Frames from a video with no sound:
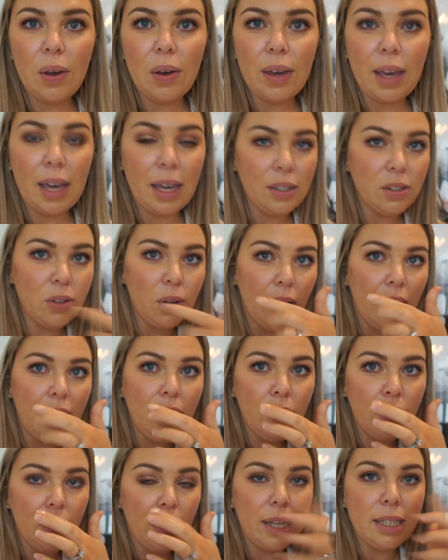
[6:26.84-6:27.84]
Okay, so I
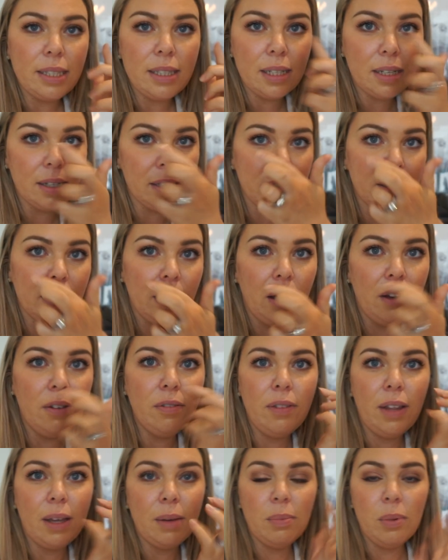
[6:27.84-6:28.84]
look crazy because
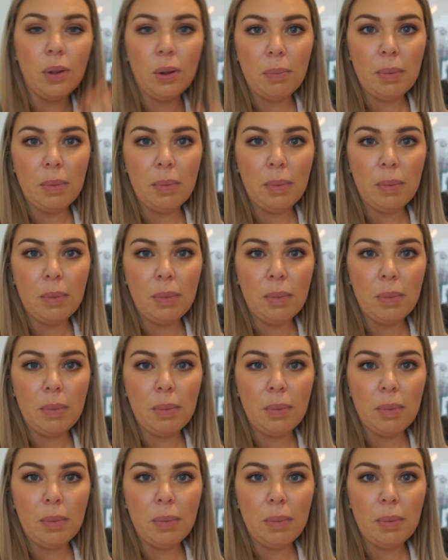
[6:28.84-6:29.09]
I've like blown